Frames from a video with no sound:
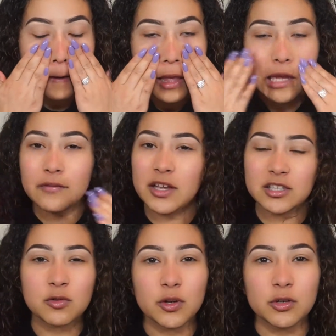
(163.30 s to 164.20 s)
And if you guys
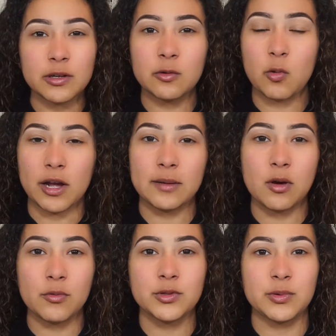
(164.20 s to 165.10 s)
are wondering why I'm
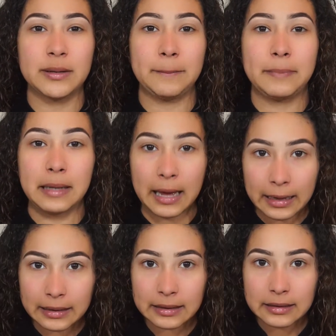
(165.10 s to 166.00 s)
always wearing
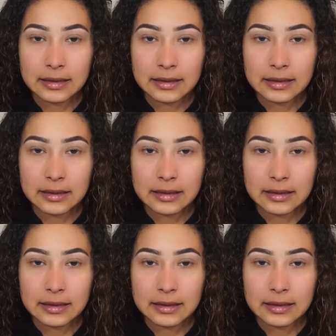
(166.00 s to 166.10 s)
black,